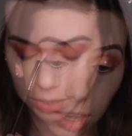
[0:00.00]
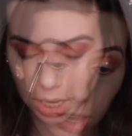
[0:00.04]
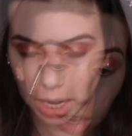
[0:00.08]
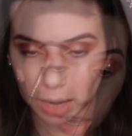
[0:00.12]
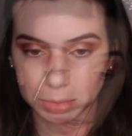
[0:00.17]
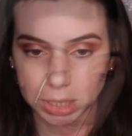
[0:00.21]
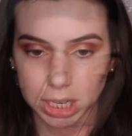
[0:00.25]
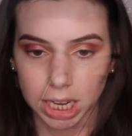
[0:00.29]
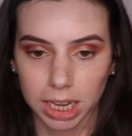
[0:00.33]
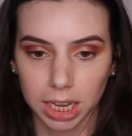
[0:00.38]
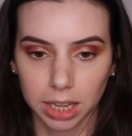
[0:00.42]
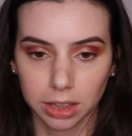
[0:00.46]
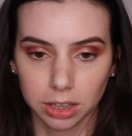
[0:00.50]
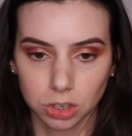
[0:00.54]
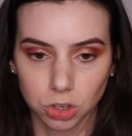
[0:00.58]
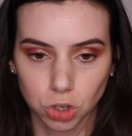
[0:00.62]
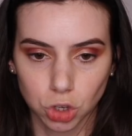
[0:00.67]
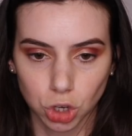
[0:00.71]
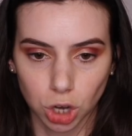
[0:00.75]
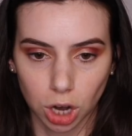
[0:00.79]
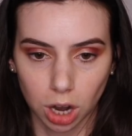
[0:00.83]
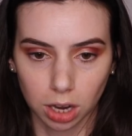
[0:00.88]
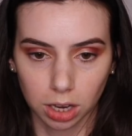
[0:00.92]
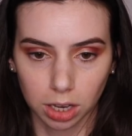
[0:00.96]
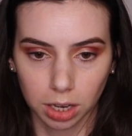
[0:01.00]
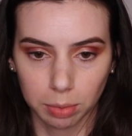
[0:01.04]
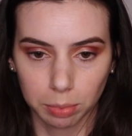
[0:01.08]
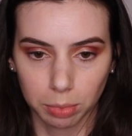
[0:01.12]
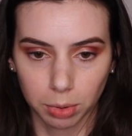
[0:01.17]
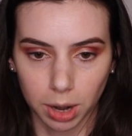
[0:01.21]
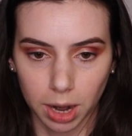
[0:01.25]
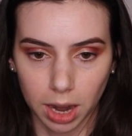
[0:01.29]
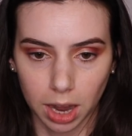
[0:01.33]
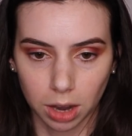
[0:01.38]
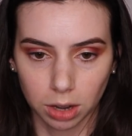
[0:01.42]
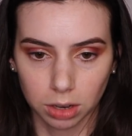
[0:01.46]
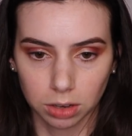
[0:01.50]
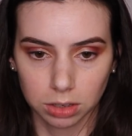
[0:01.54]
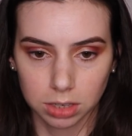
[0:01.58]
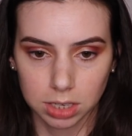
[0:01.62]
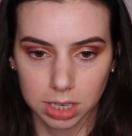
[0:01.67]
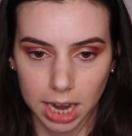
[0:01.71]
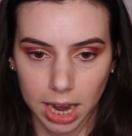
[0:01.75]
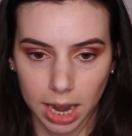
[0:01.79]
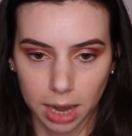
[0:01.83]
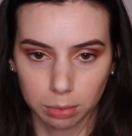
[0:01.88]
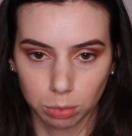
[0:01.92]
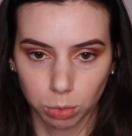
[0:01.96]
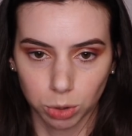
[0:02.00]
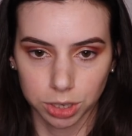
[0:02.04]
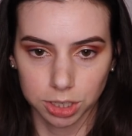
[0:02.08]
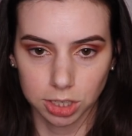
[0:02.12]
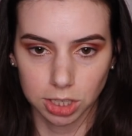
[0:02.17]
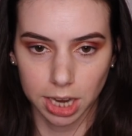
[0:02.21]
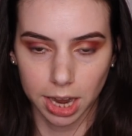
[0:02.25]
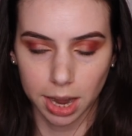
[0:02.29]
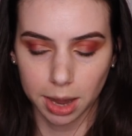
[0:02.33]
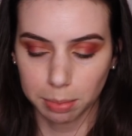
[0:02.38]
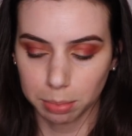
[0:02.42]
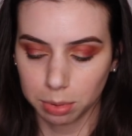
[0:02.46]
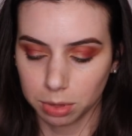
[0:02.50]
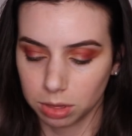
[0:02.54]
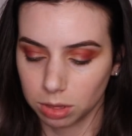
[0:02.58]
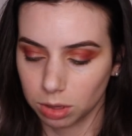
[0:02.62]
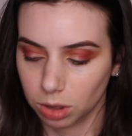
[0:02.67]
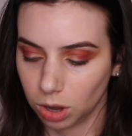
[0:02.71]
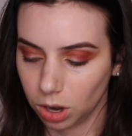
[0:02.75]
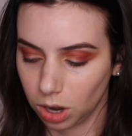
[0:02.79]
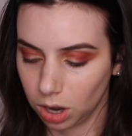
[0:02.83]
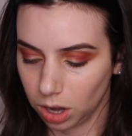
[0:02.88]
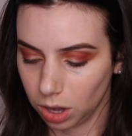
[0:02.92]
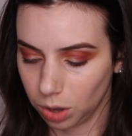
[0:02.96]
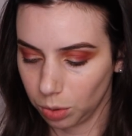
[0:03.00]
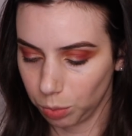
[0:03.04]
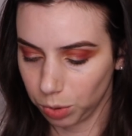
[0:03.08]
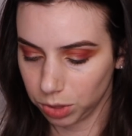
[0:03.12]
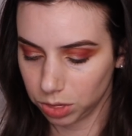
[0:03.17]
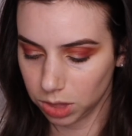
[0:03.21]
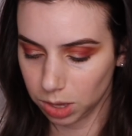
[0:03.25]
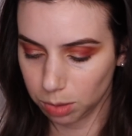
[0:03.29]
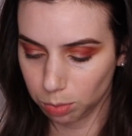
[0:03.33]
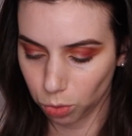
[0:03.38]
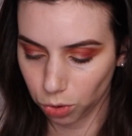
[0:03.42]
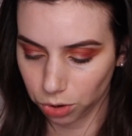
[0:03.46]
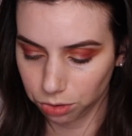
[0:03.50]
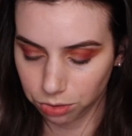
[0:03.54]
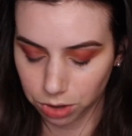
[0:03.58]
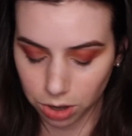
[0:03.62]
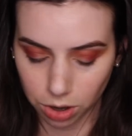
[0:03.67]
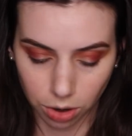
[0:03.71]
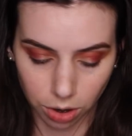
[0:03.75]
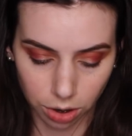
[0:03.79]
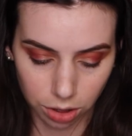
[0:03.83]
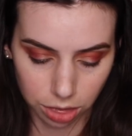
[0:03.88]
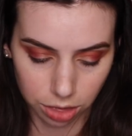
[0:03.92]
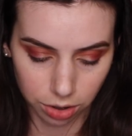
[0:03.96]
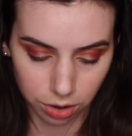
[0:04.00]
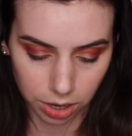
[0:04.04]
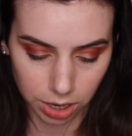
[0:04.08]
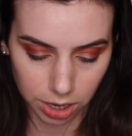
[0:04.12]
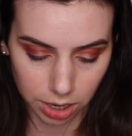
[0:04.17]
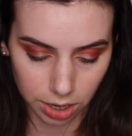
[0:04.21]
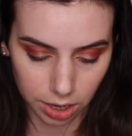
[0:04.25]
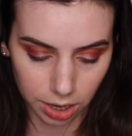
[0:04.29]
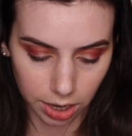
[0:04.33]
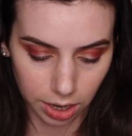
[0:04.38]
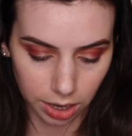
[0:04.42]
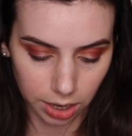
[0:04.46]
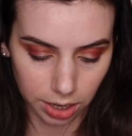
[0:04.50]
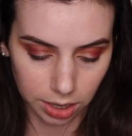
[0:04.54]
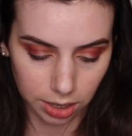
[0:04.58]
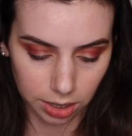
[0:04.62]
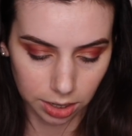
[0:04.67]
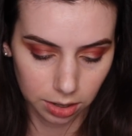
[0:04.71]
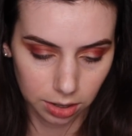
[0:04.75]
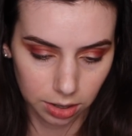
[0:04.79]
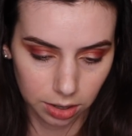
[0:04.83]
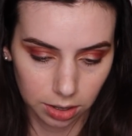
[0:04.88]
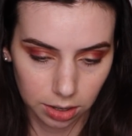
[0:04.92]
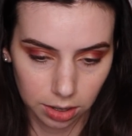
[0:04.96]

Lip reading: I'm taking this chocolate brown to add more depth with the Morphe R39.